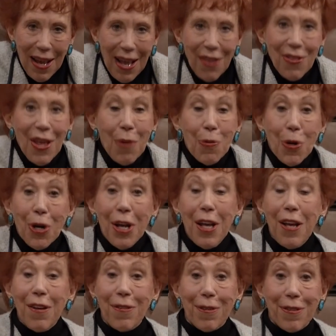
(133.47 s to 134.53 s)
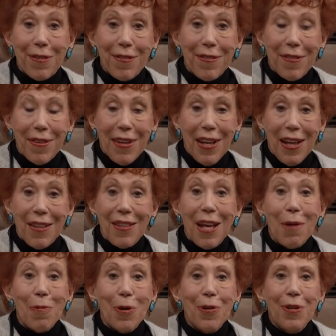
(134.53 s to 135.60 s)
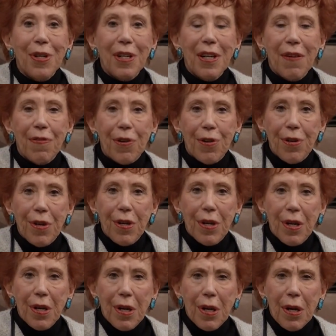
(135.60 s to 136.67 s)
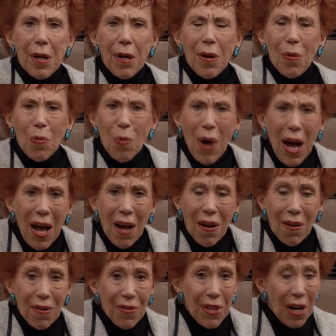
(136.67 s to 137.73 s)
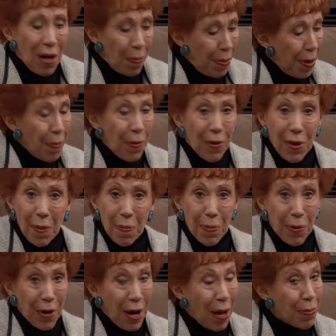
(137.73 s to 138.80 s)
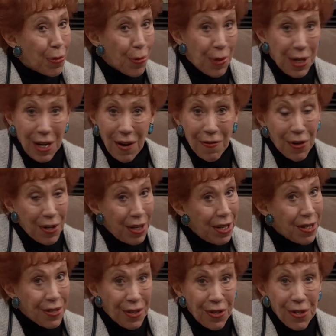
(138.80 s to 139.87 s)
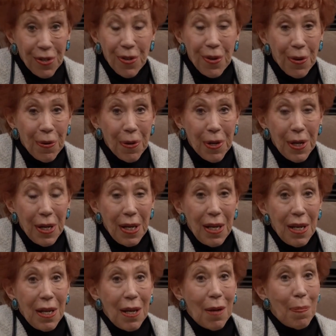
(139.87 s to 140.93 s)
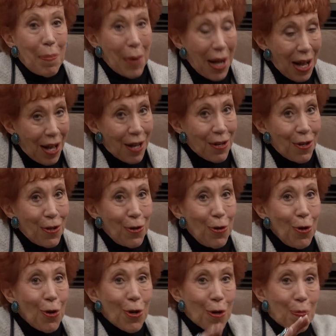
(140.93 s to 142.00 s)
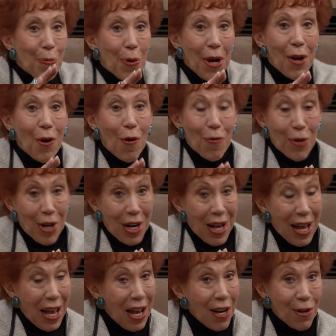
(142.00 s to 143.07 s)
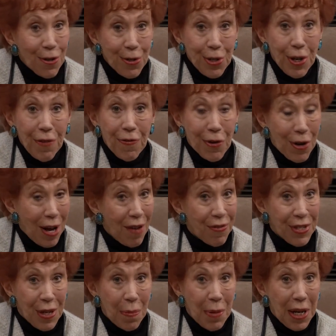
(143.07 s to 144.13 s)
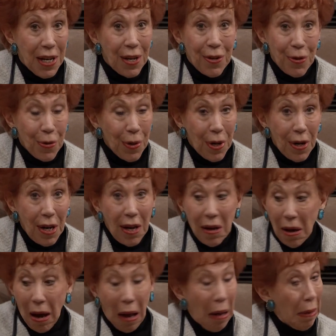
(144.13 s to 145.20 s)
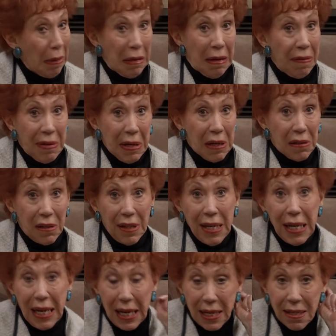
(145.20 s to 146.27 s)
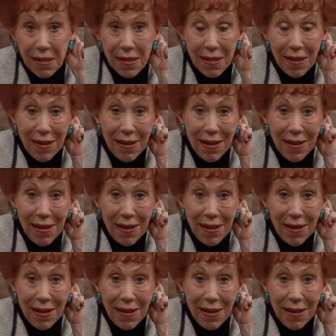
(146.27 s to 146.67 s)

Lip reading: And they were healed and they were delivered. Wow, there are people that perhaps would never listen to you, but you could pray over a handkerchief or have somebody do it, even a Kleenex,